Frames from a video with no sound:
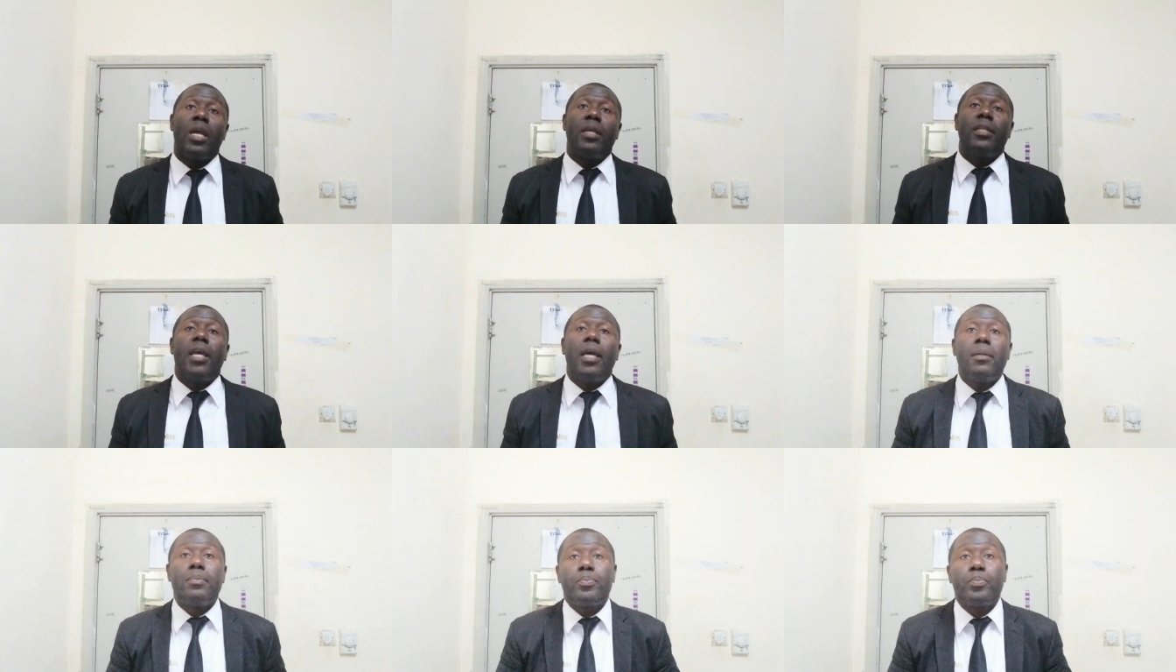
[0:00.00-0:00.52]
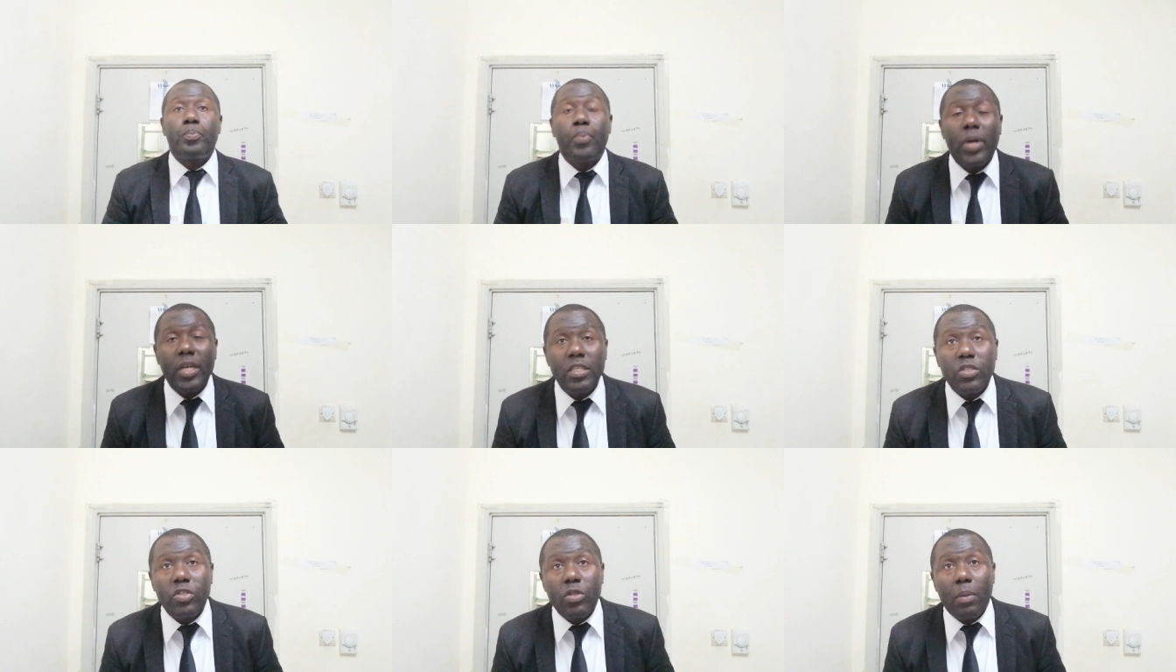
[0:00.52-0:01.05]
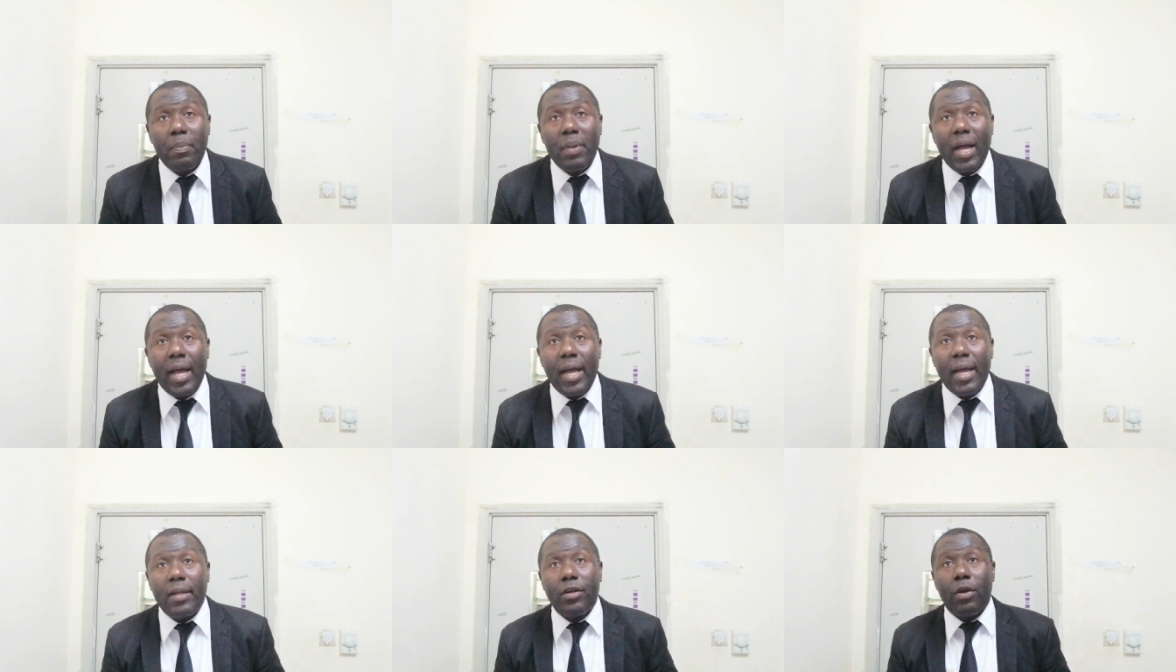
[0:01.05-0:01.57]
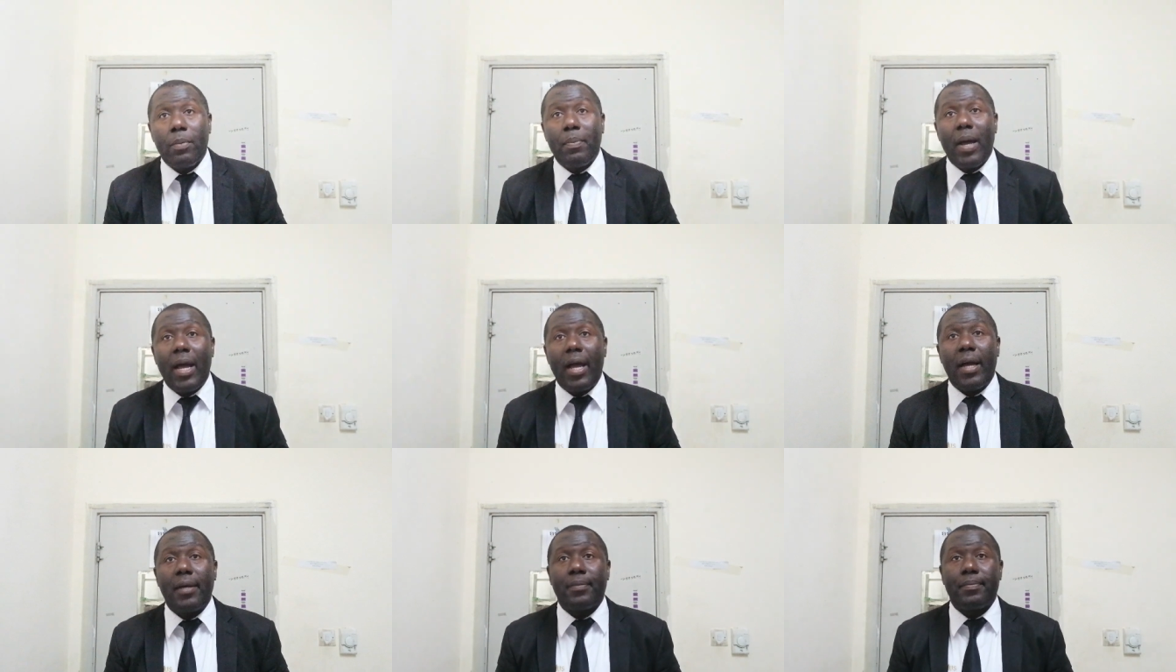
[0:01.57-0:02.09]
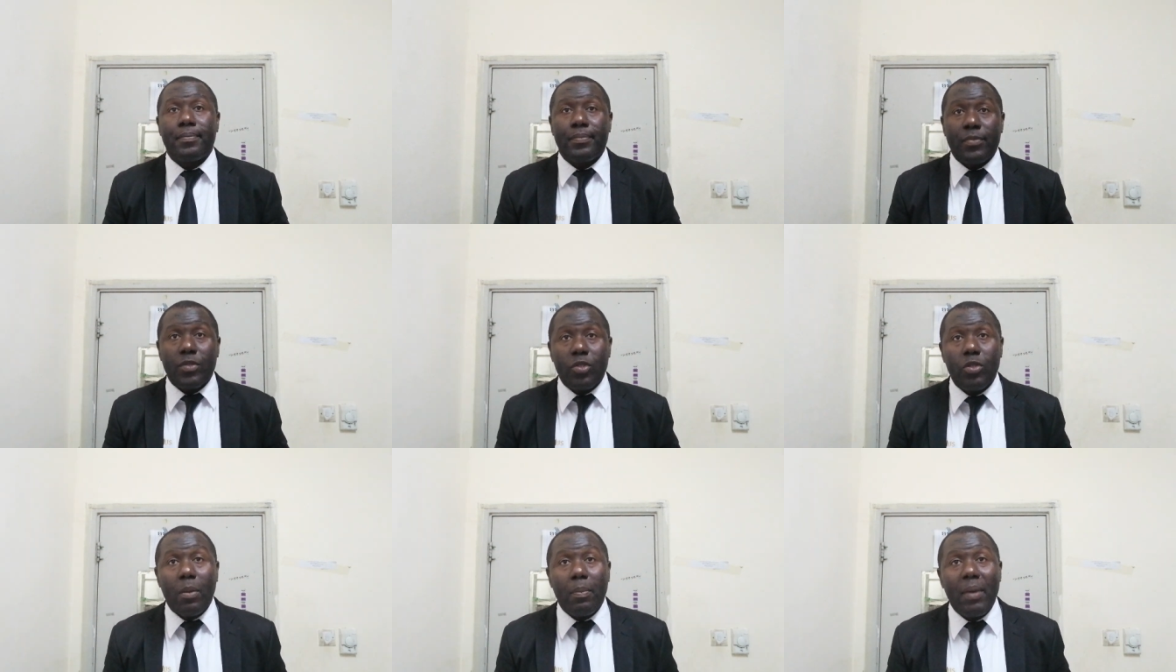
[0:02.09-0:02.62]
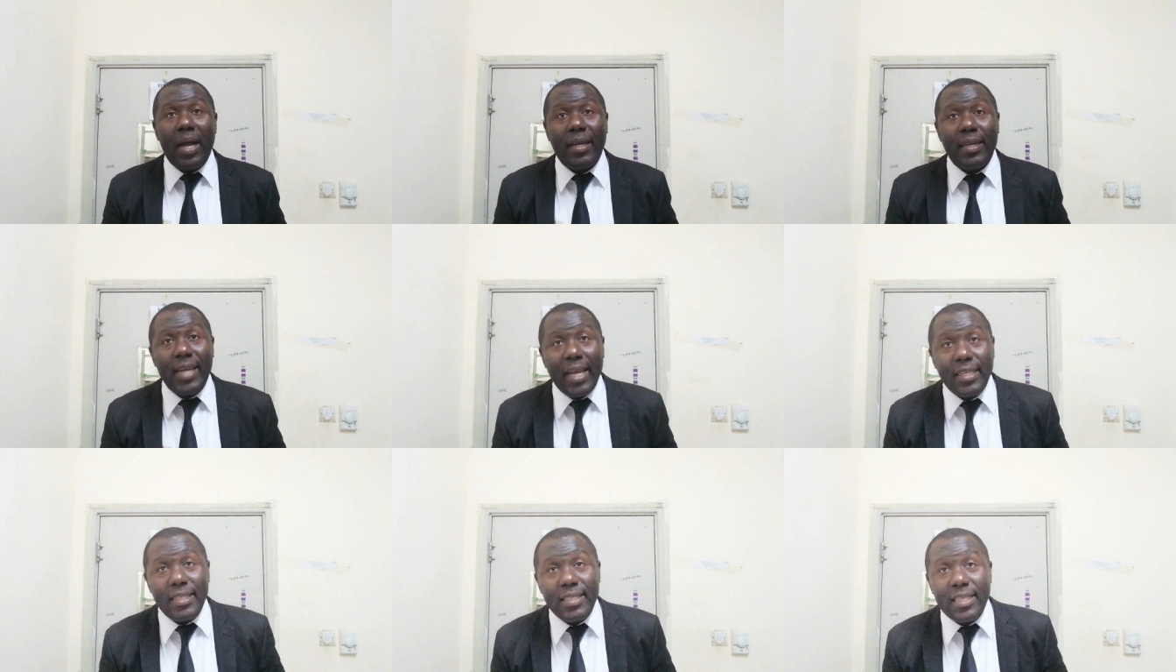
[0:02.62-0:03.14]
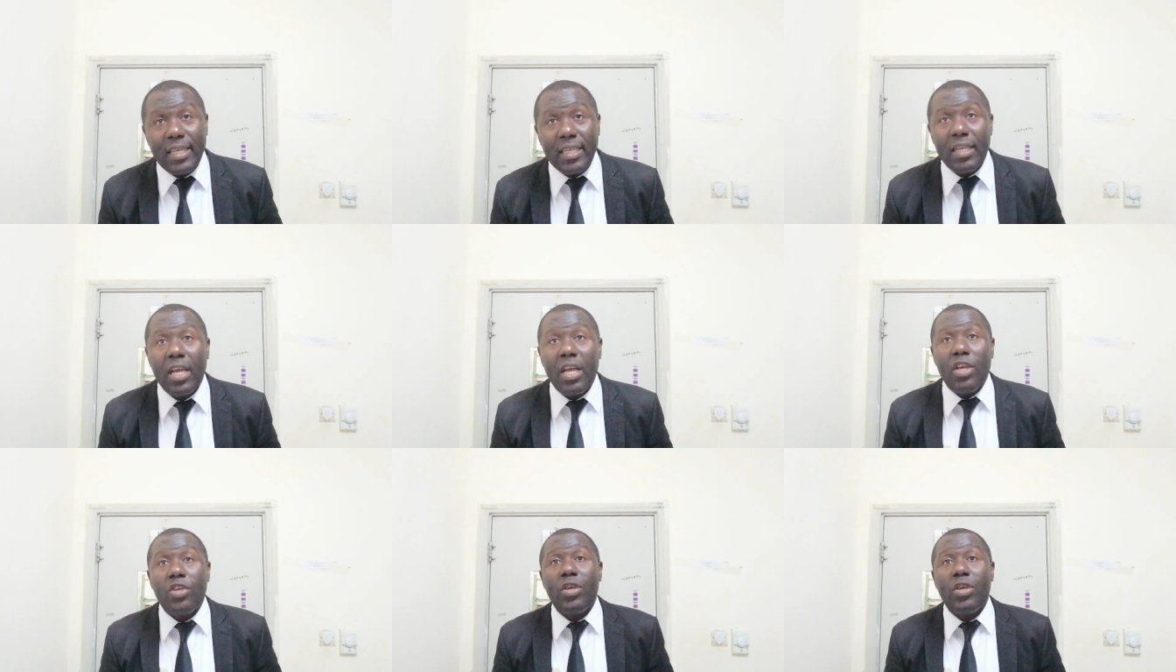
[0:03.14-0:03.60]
Then point number 19,